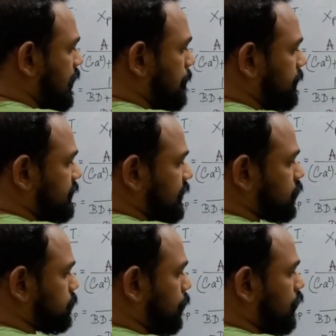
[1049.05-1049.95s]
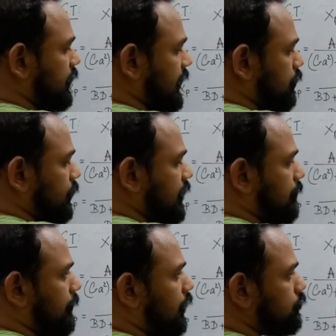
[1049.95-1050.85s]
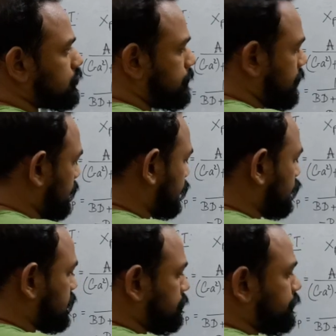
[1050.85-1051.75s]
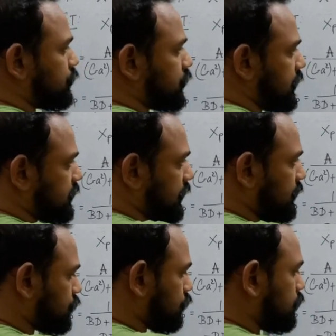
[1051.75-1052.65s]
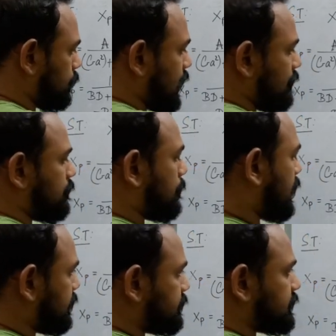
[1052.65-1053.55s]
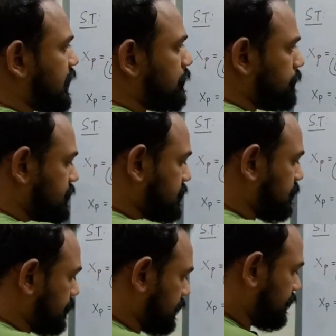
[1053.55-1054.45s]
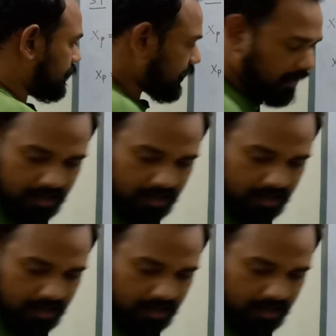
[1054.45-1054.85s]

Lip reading: but that small a will come out because you're differentiating it, so you will have a minus AB term here, okay?